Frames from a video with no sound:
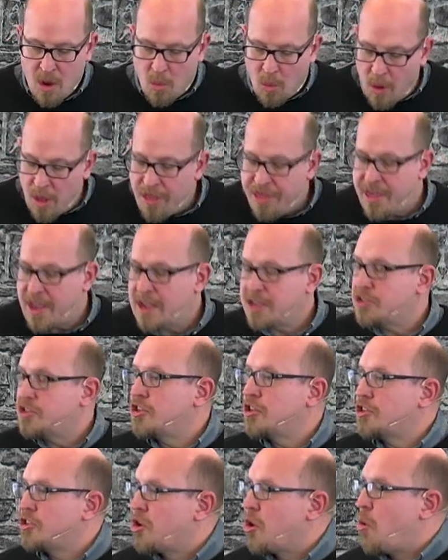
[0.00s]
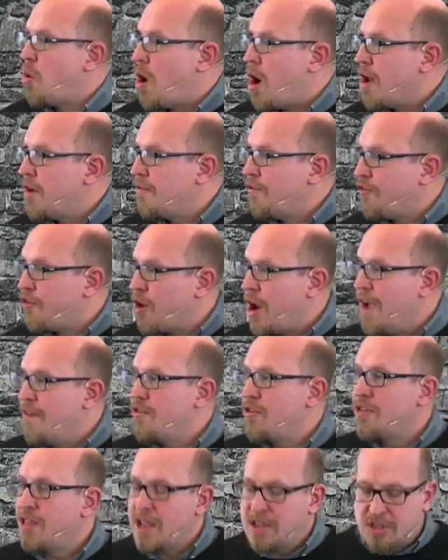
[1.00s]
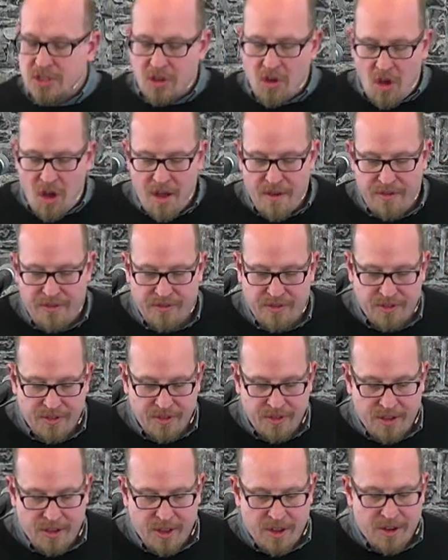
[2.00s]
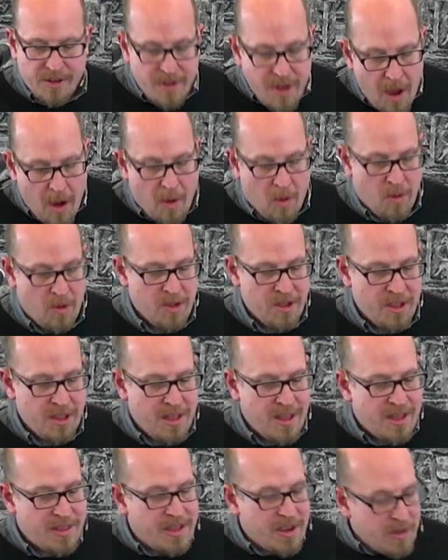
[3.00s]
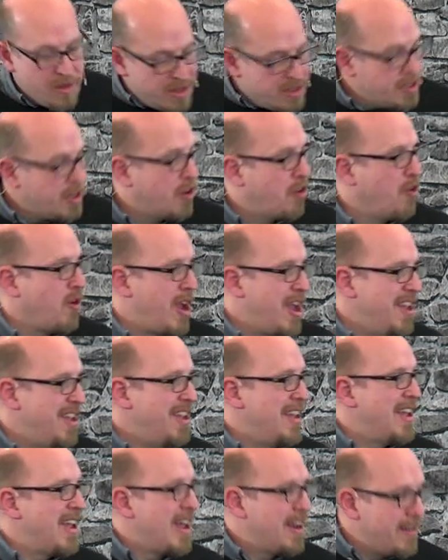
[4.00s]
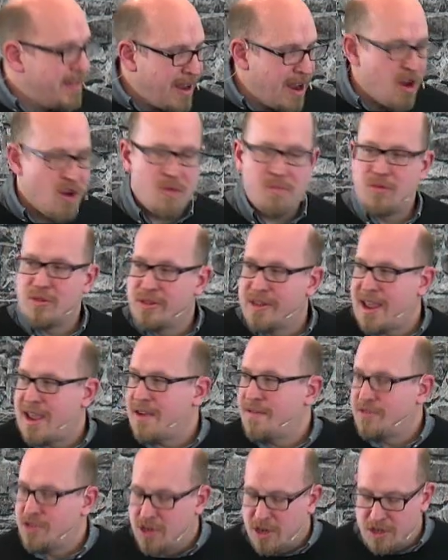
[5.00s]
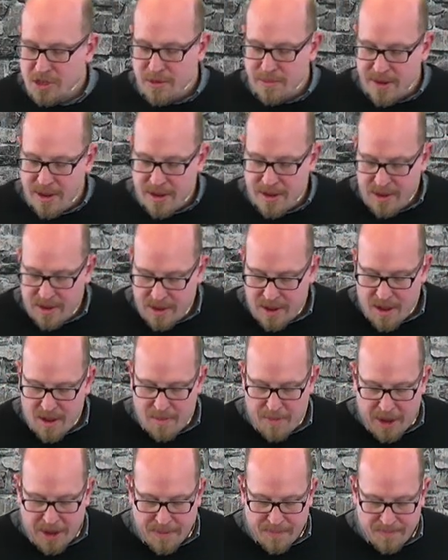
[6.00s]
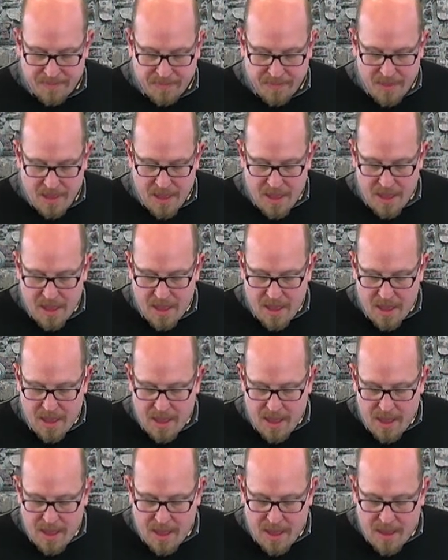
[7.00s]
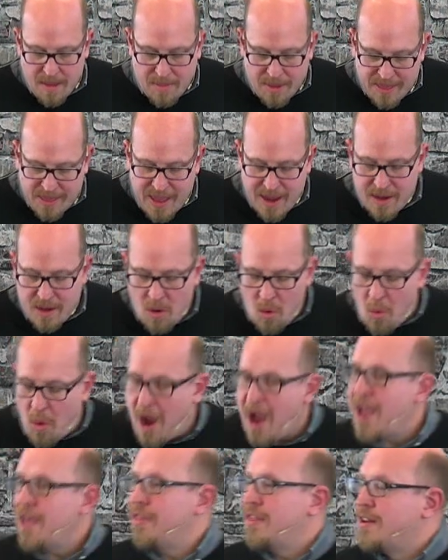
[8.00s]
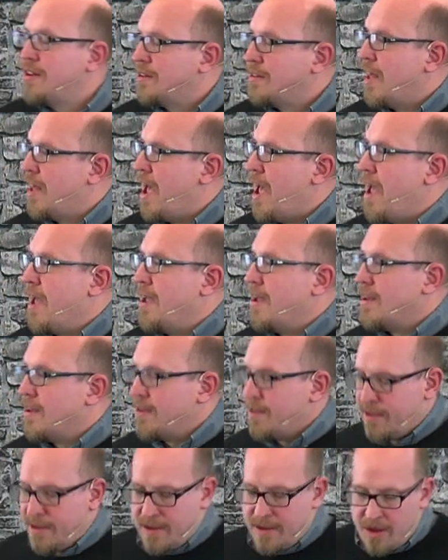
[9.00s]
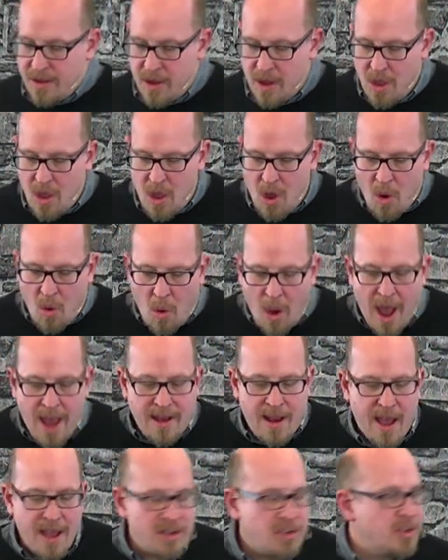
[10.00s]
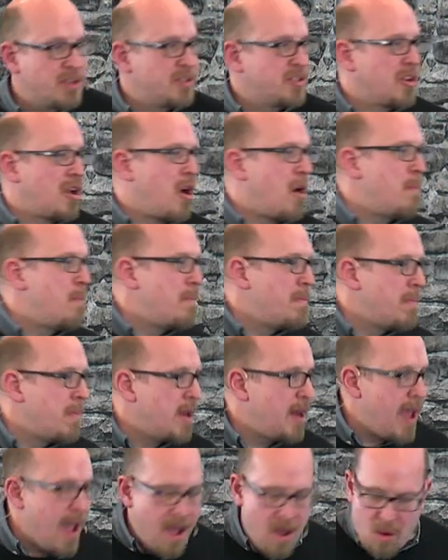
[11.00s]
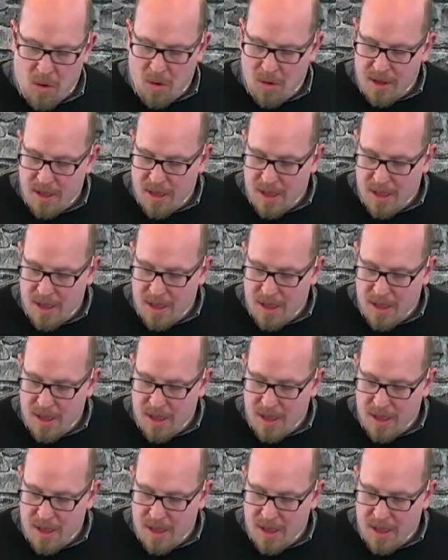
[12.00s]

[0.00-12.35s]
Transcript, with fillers: Will things just go on forever, they scoff? No, there is a great and terrible day of judgment coming. But then why the delay? Why not just come now?